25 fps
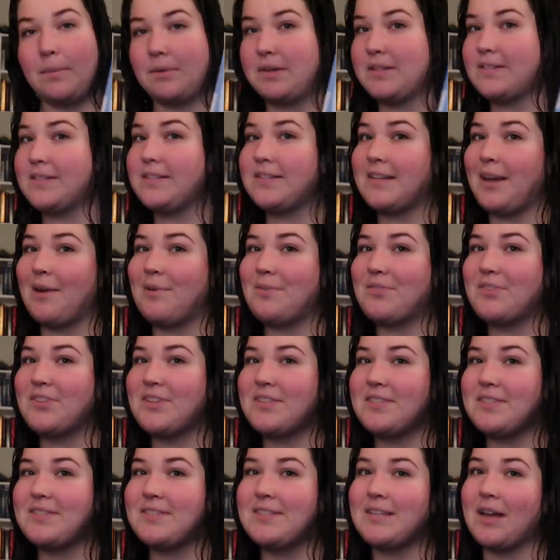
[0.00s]
I'm gonna sit down with
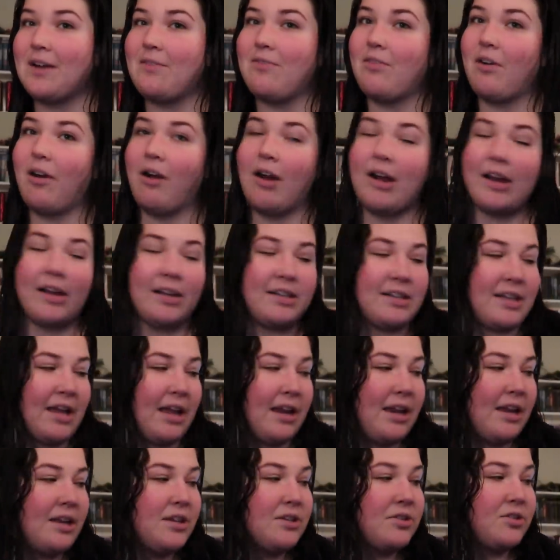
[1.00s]
this and see how far I can
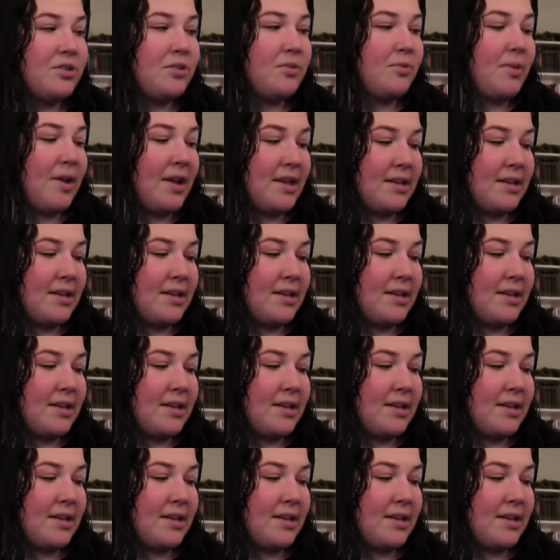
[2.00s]
get into